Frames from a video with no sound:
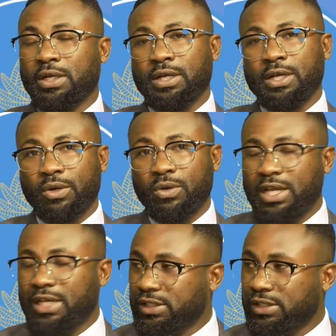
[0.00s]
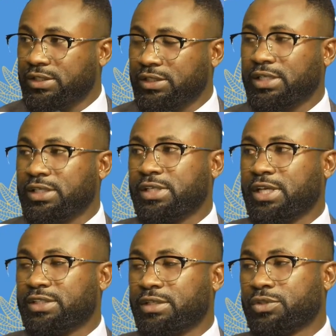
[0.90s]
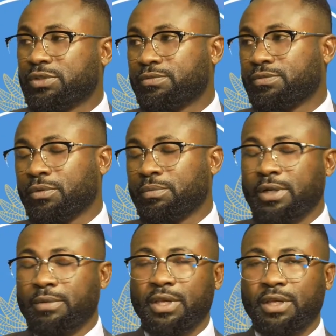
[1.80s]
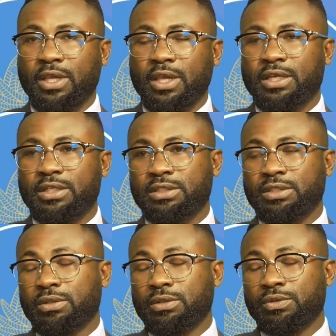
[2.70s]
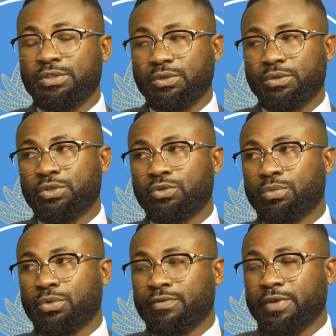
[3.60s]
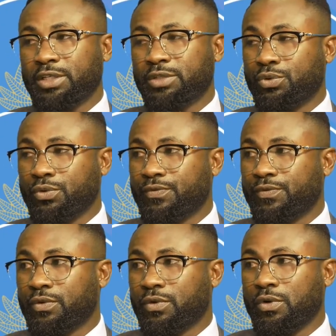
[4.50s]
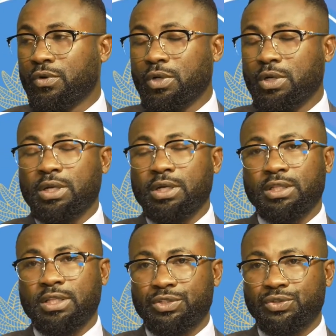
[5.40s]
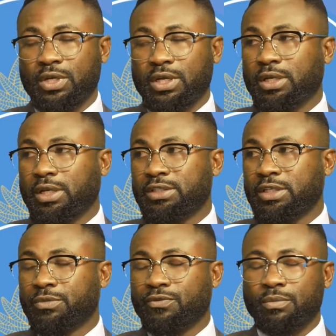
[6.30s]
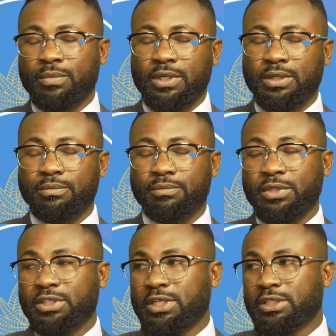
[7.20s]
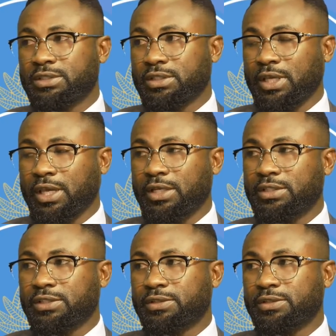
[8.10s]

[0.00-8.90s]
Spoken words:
an organization that is exempt from paying AIT, you still need to provide proof that you are exempt from being charged AIT.